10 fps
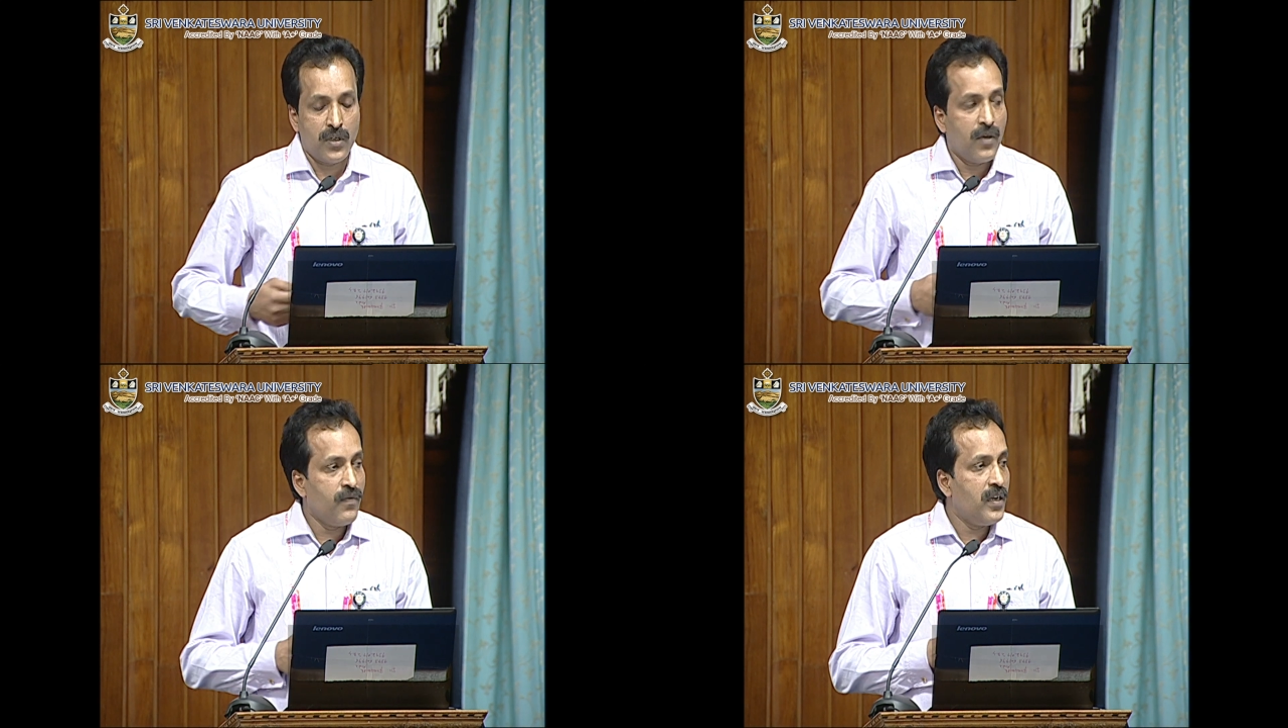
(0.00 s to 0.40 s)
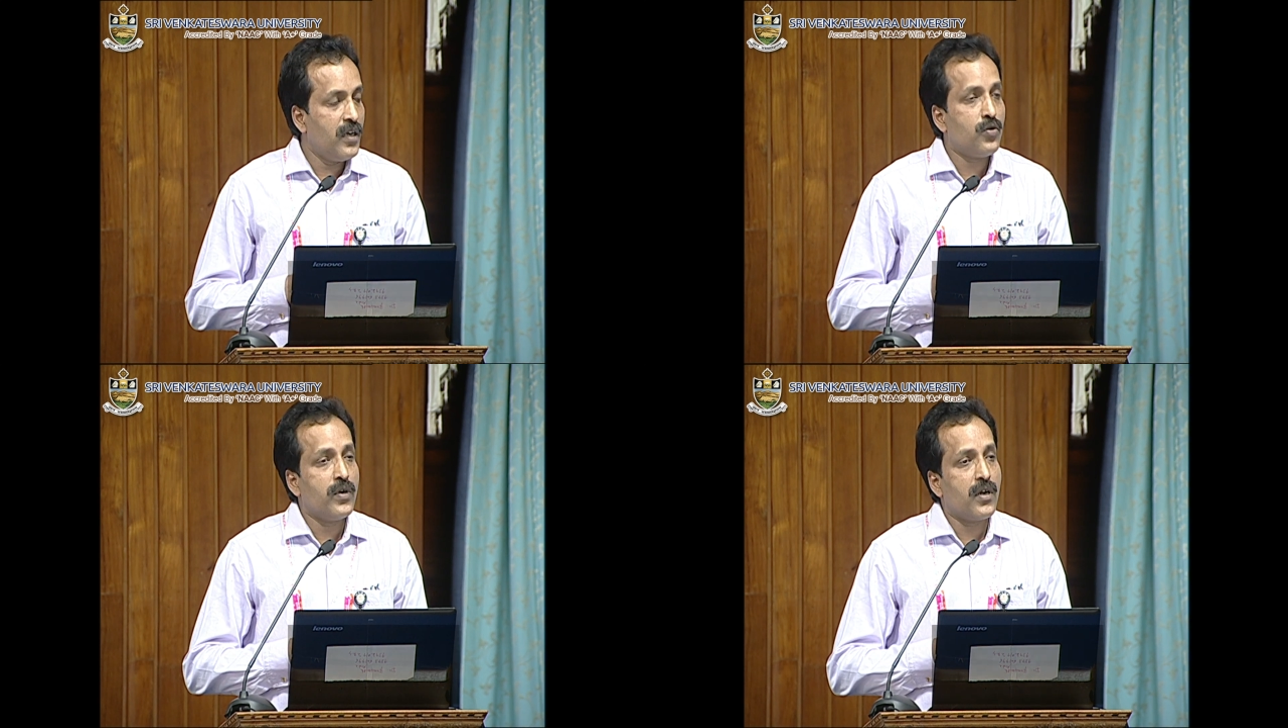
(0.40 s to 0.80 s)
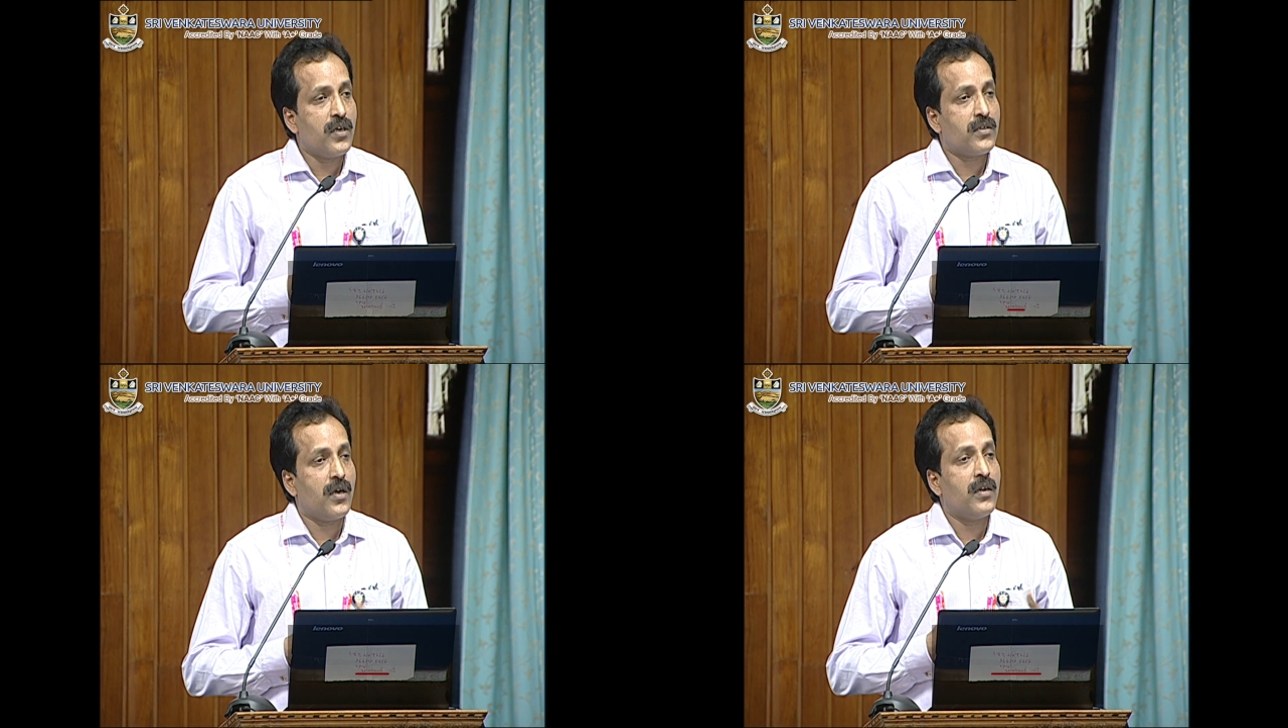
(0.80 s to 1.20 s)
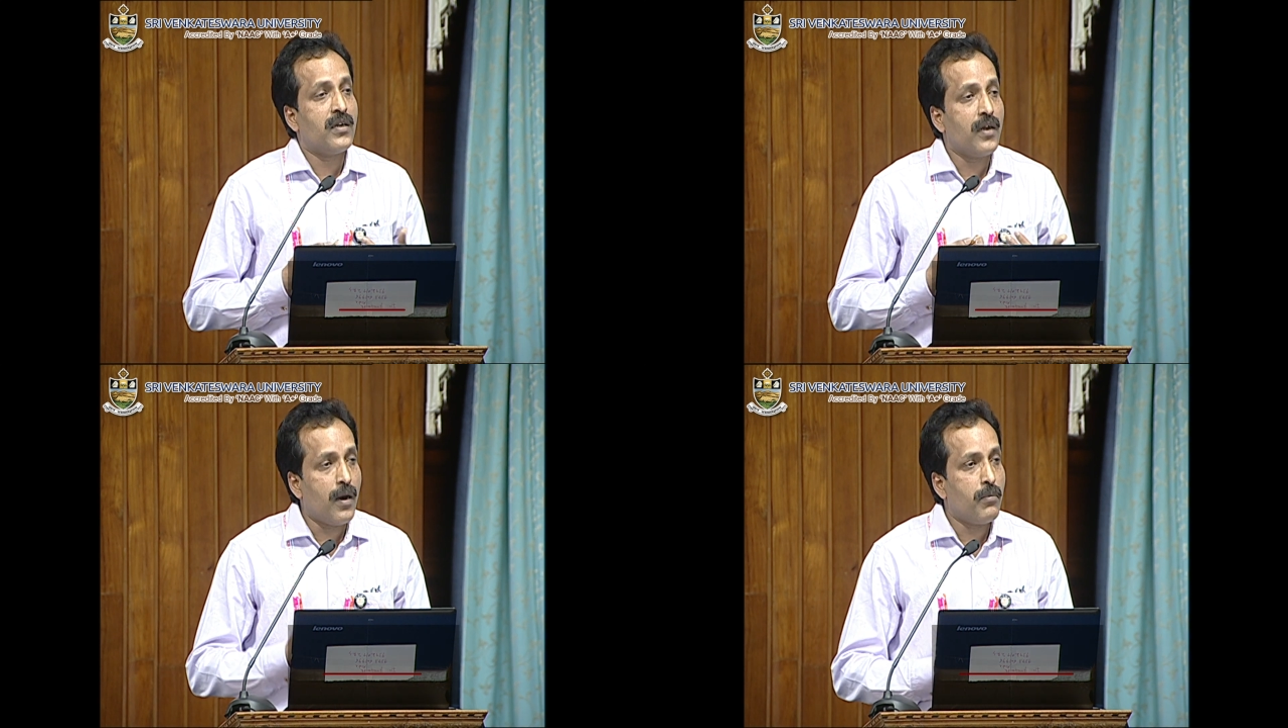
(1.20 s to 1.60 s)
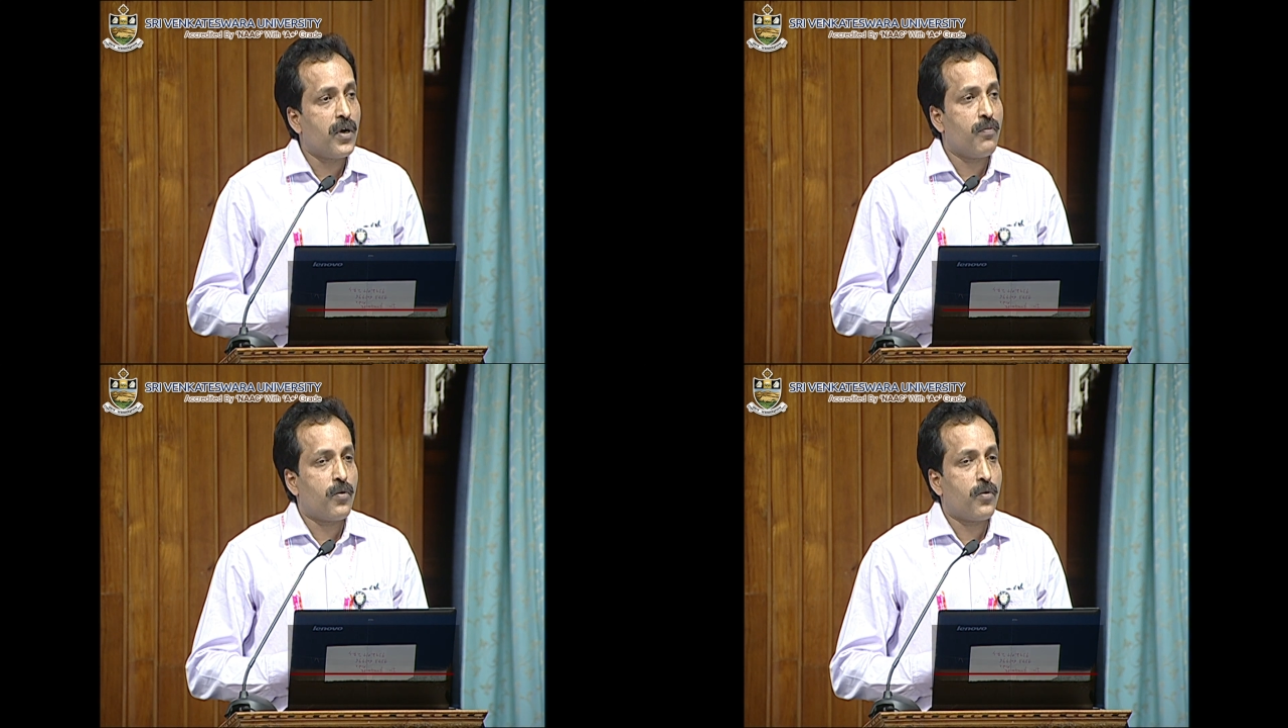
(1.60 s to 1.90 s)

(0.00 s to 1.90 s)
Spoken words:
We need to increase the number of